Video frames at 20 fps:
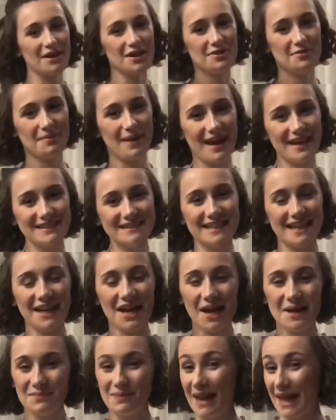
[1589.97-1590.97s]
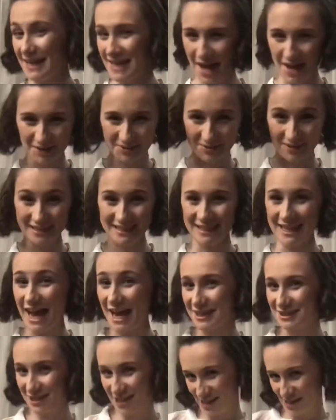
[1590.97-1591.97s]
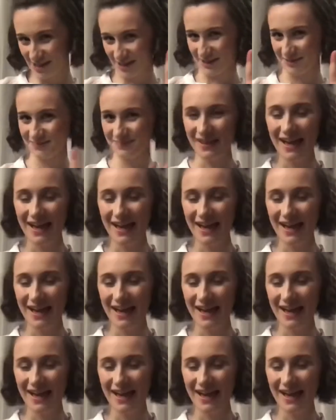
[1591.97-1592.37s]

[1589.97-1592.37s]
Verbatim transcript: Rathband and I play Gwynn in Act 2.